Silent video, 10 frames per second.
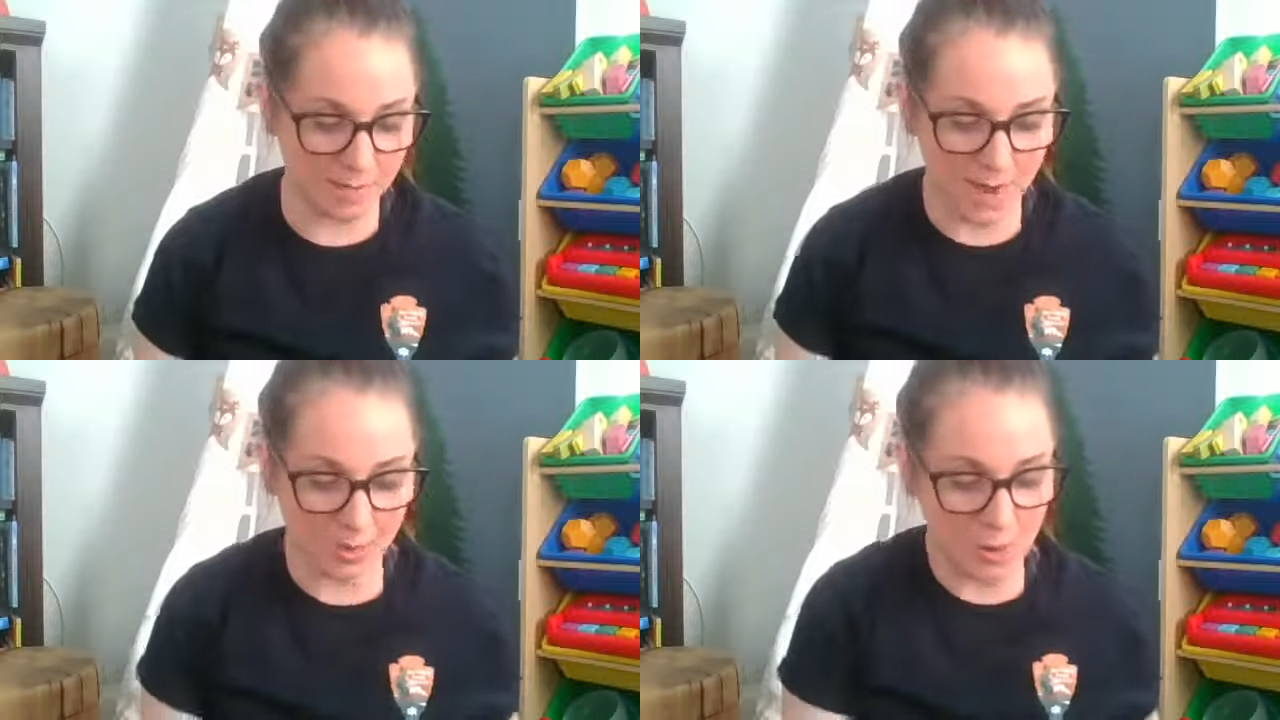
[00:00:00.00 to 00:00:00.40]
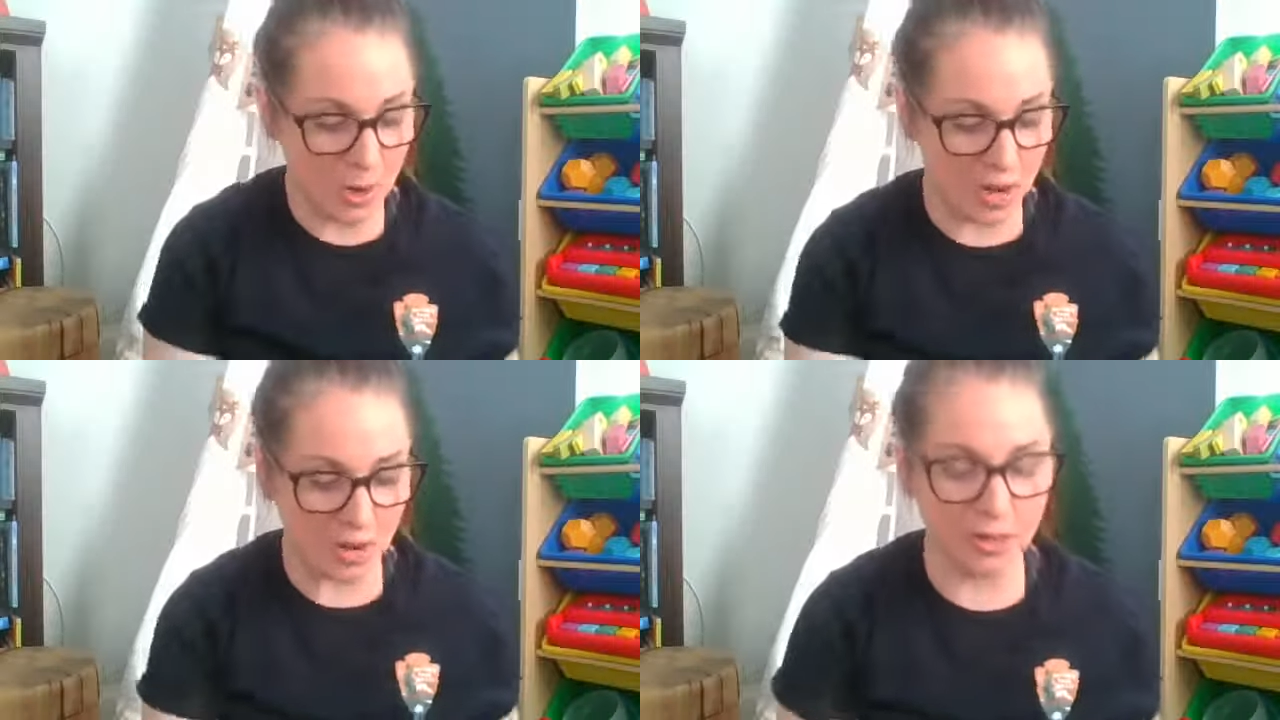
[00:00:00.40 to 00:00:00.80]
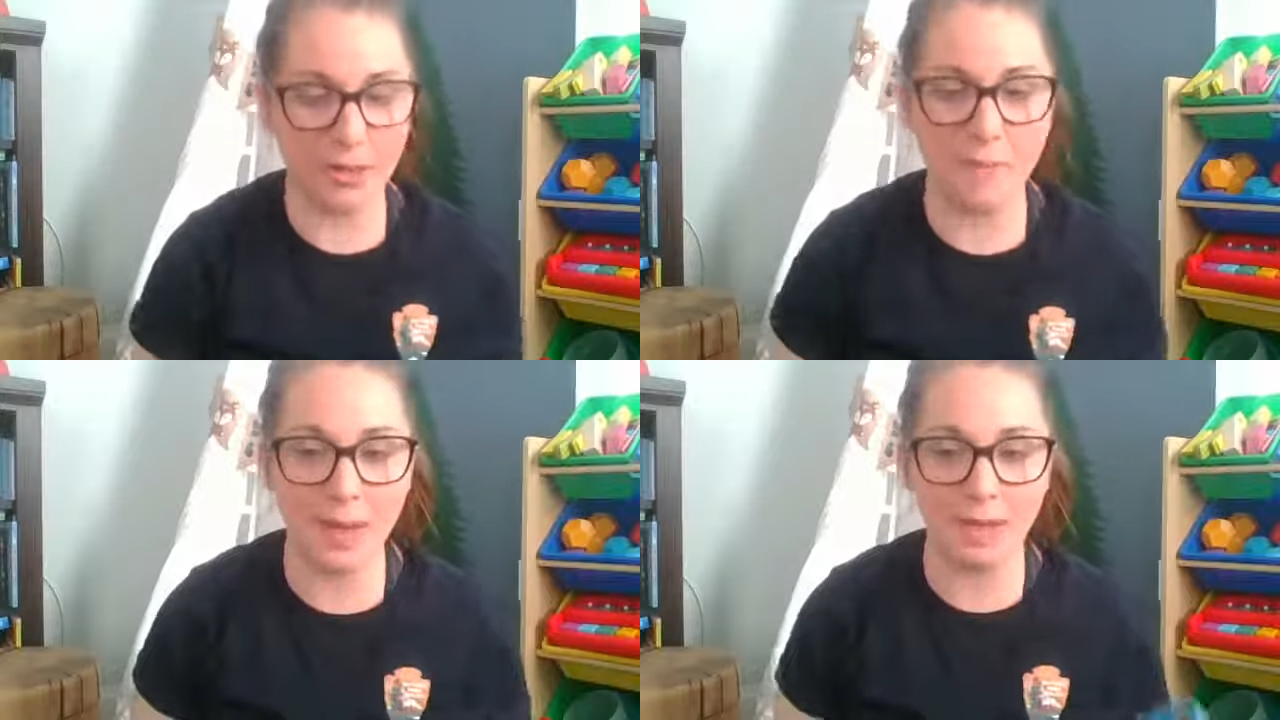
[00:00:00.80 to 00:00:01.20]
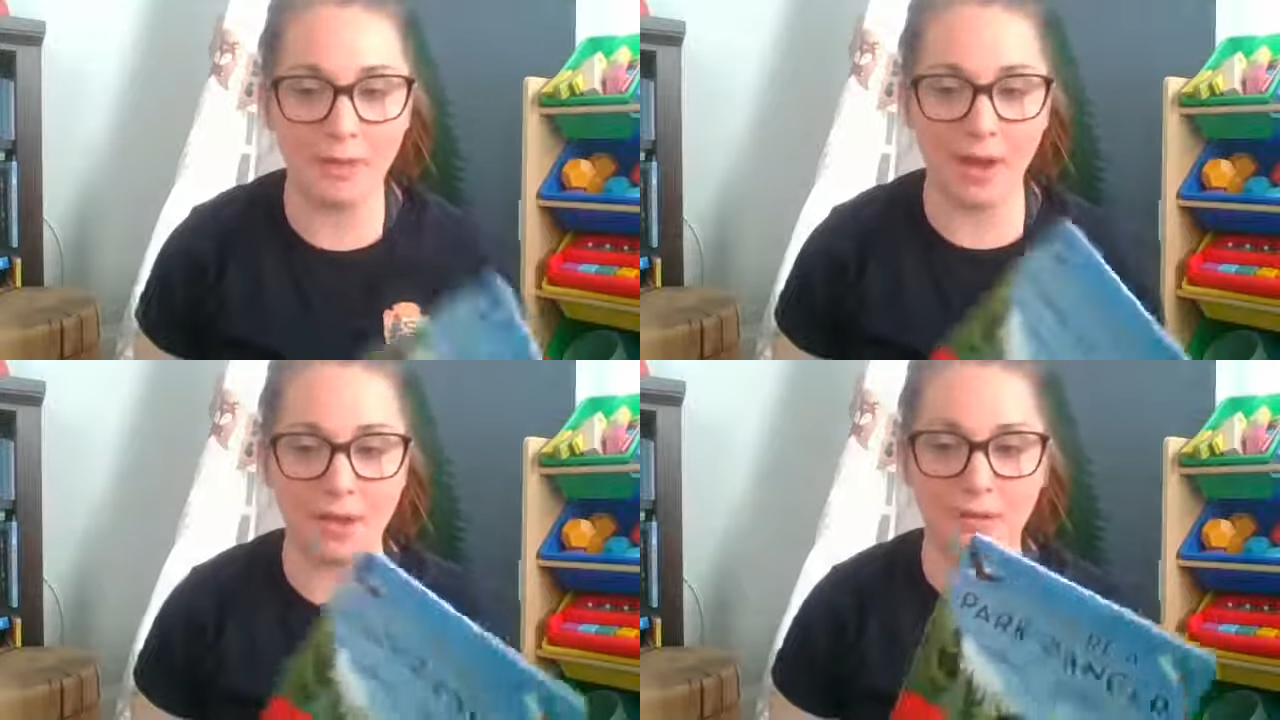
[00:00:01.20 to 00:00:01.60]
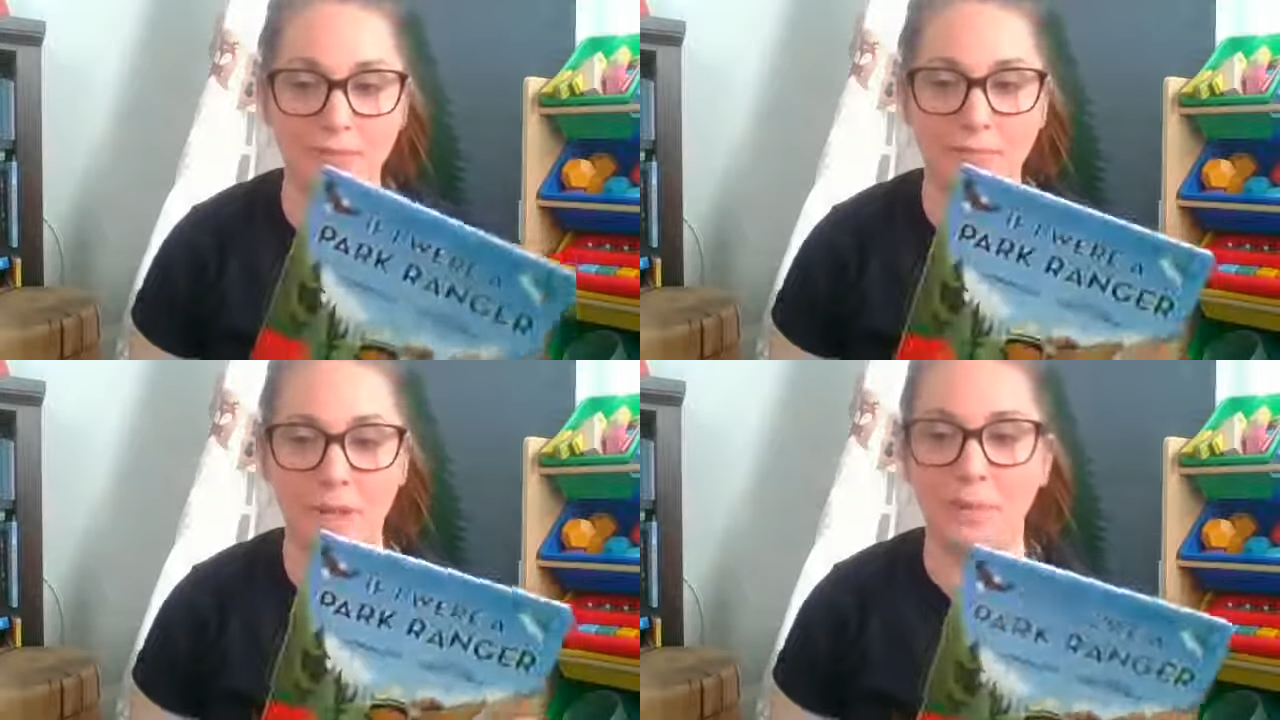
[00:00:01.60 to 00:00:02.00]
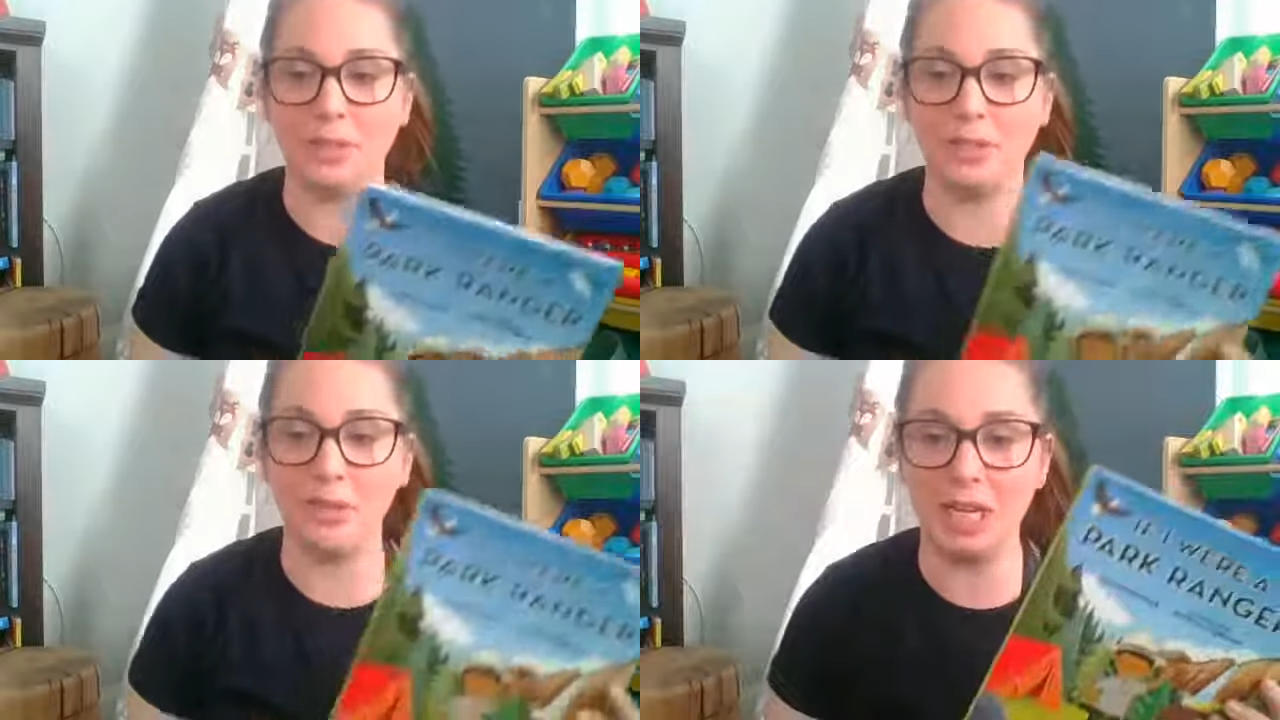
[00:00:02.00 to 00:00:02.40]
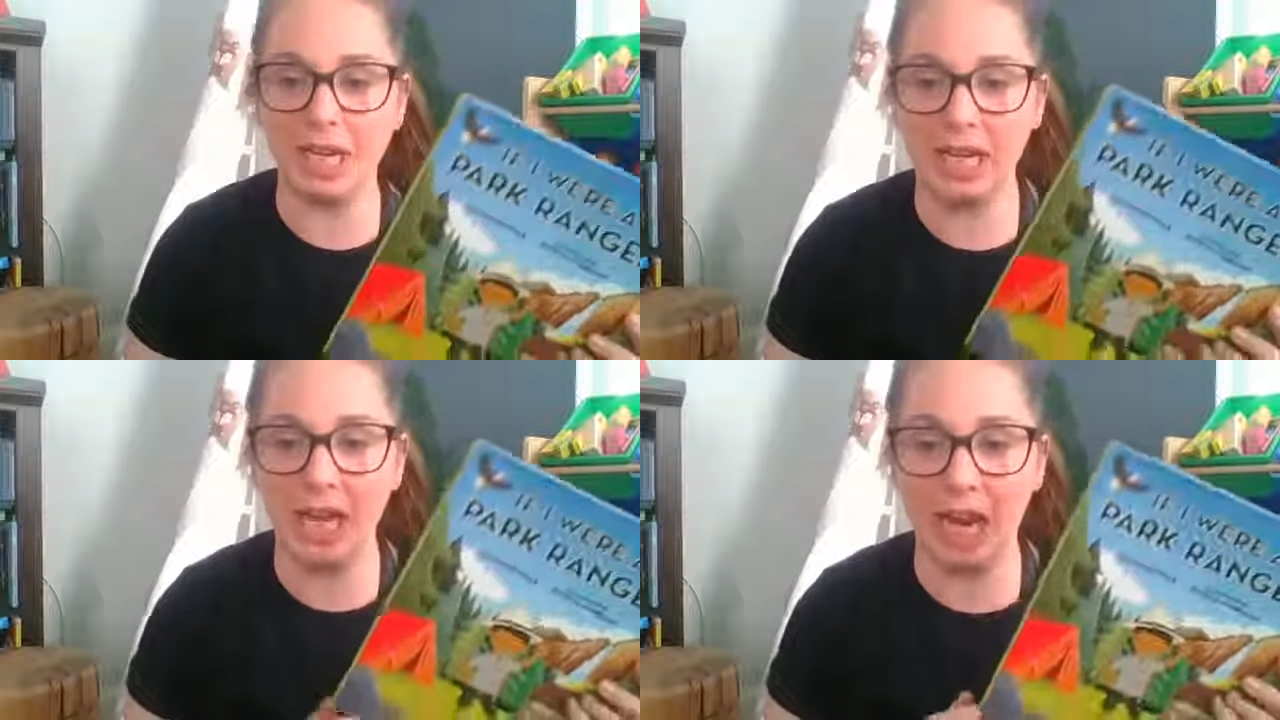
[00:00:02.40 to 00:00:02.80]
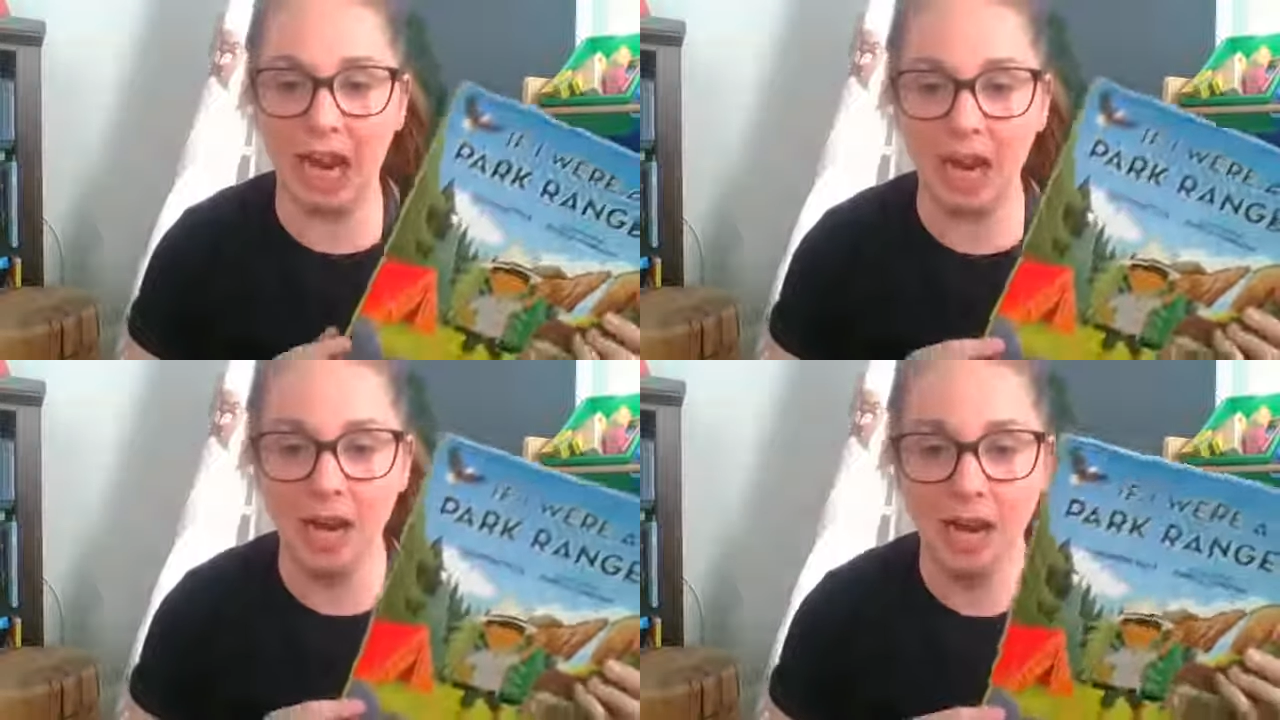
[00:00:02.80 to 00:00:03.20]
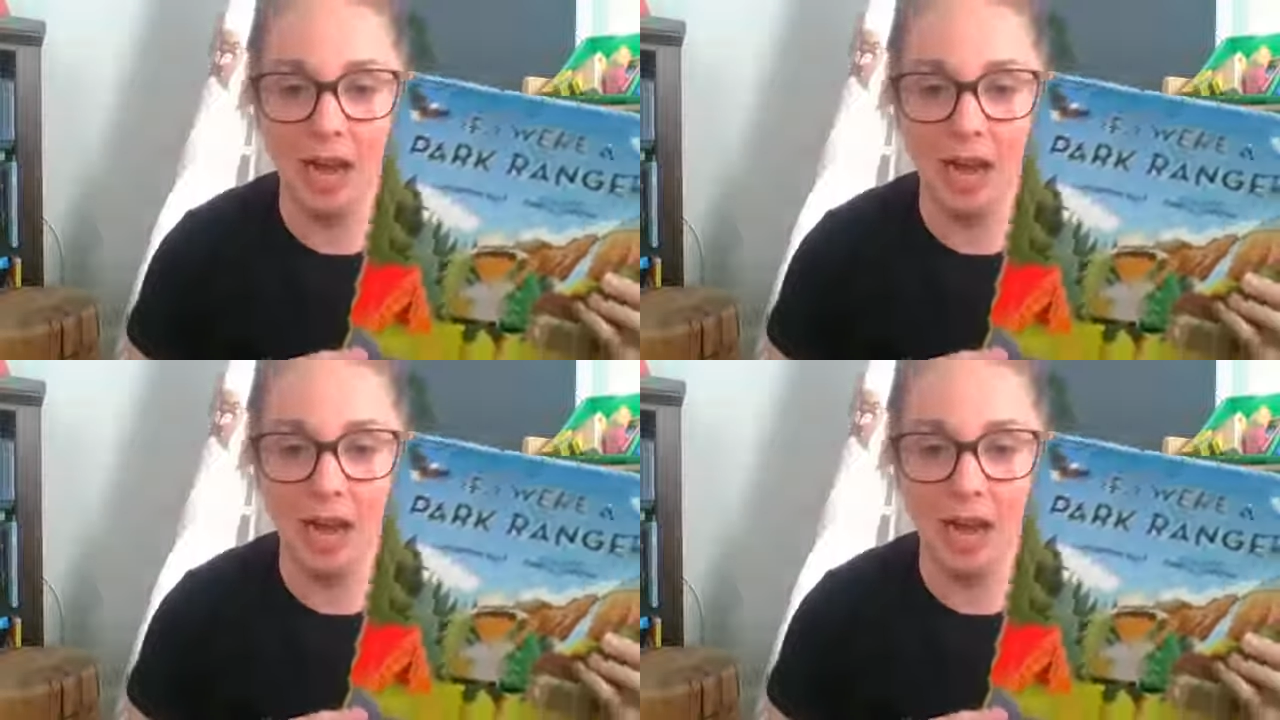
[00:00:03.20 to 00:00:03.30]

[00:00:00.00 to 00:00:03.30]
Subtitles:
my loyal people tuning in here.